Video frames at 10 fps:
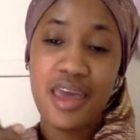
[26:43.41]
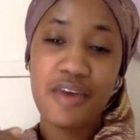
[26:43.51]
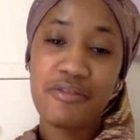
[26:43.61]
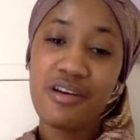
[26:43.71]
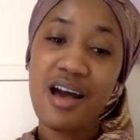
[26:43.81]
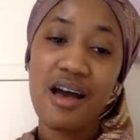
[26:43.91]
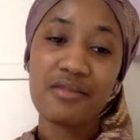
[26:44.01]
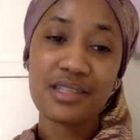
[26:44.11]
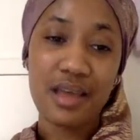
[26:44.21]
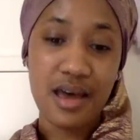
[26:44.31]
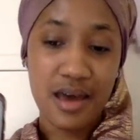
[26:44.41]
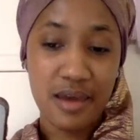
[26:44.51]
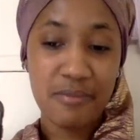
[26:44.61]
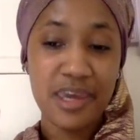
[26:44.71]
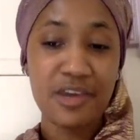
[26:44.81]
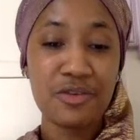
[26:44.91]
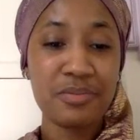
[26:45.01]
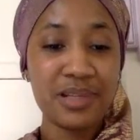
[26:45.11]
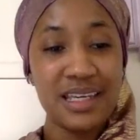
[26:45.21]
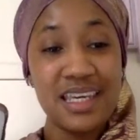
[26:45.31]
If you have time, can you
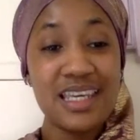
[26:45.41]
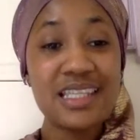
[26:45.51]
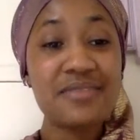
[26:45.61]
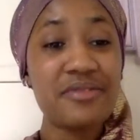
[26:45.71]
please